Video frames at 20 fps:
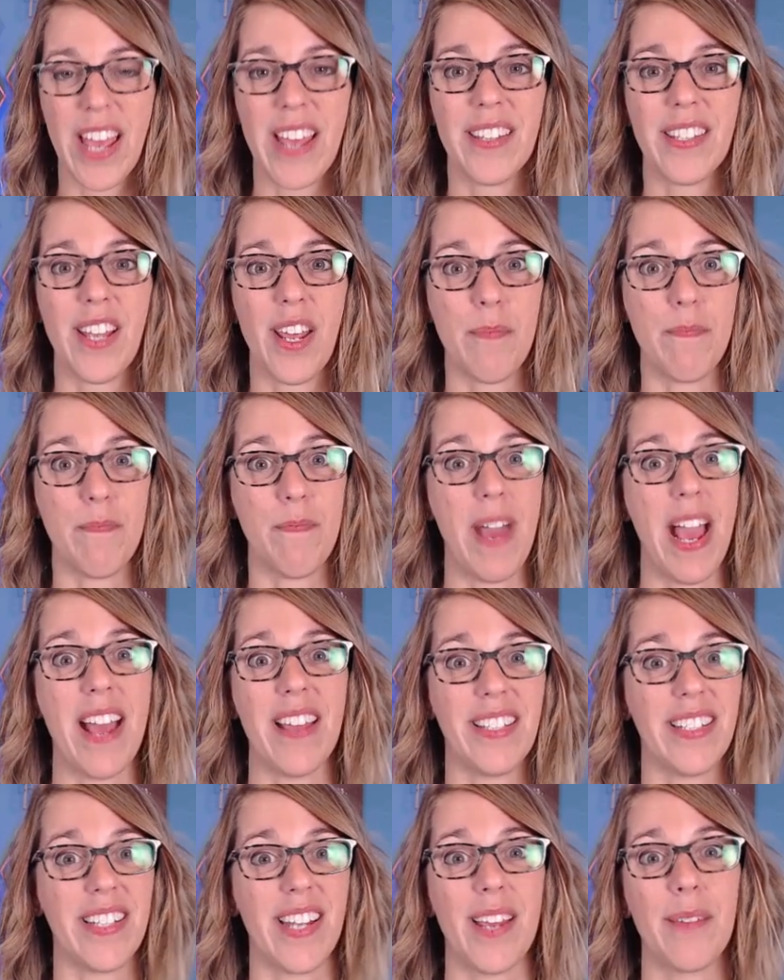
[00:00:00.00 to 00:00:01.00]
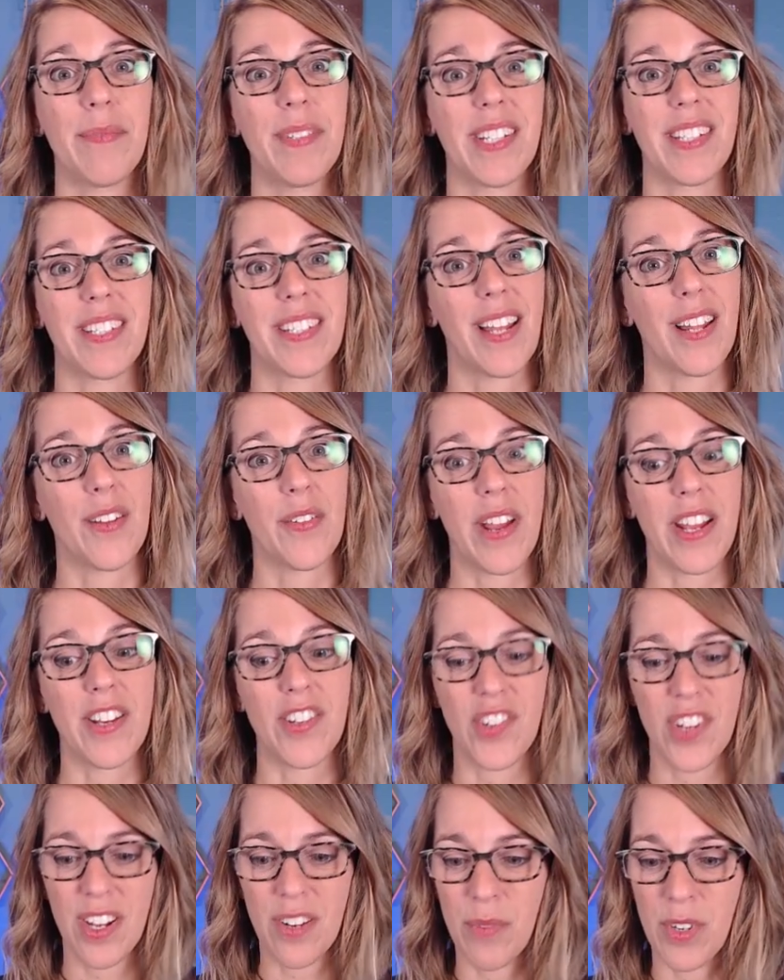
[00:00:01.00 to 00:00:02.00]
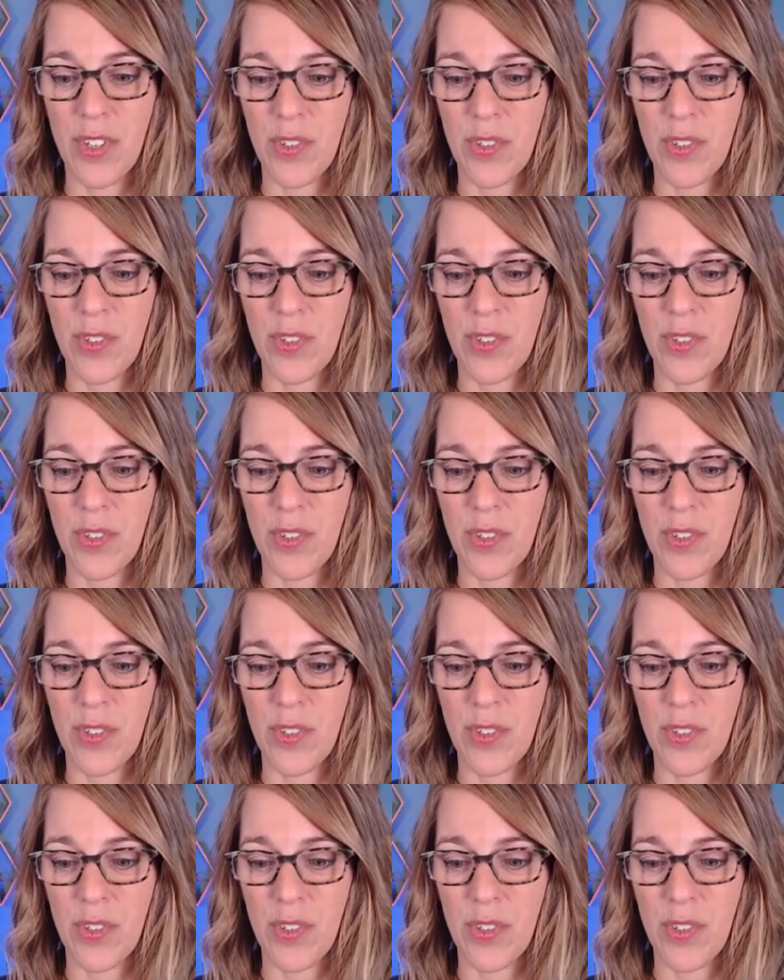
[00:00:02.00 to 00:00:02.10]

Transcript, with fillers: as a mass times acceleration,